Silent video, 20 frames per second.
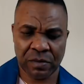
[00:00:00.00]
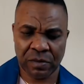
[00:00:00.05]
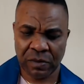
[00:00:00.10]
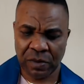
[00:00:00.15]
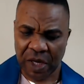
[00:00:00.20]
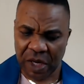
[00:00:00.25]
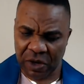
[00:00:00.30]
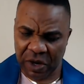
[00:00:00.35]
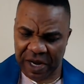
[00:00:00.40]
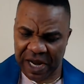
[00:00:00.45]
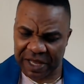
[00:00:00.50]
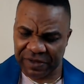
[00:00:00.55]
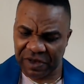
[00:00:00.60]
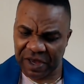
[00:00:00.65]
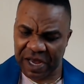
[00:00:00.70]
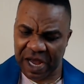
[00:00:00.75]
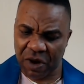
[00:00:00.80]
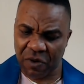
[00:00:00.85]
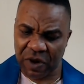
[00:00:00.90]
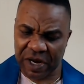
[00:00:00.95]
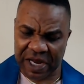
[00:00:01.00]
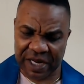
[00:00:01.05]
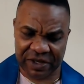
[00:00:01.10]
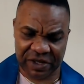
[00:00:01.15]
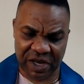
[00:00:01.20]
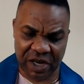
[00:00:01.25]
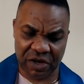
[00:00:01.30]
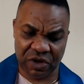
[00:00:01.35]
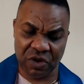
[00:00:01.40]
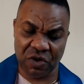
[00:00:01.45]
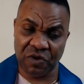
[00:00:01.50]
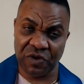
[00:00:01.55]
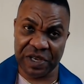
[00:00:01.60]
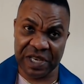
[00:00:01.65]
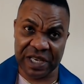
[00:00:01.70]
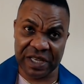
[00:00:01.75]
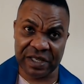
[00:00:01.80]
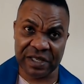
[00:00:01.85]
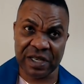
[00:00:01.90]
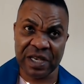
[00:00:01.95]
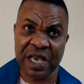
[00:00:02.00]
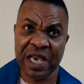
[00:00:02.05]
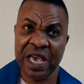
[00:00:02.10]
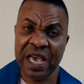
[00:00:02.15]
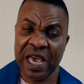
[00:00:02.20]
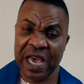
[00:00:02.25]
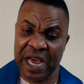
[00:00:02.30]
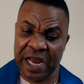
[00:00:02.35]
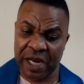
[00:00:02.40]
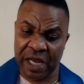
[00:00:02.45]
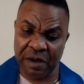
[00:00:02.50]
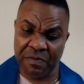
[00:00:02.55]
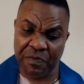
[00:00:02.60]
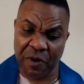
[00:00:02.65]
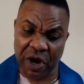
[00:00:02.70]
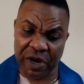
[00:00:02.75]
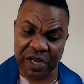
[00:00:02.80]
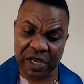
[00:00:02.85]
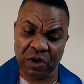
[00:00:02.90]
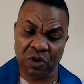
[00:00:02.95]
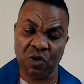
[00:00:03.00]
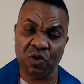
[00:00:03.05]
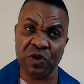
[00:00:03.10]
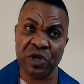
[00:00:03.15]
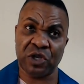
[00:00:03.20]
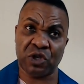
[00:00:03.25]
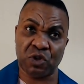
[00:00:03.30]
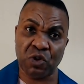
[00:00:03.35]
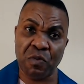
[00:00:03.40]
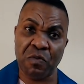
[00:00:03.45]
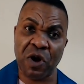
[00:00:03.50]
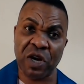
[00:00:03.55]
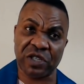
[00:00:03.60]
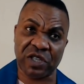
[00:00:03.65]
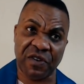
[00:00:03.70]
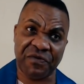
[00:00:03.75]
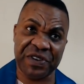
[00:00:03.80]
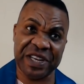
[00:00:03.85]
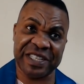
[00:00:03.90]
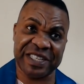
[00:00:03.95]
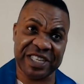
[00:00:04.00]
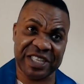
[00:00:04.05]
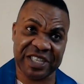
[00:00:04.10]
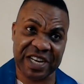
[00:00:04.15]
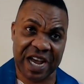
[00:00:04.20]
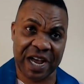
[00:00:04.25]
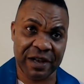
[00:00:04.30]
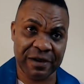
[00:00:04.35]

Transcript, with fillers: Another thing I want to tell you is, anybody who is too much of a teacher,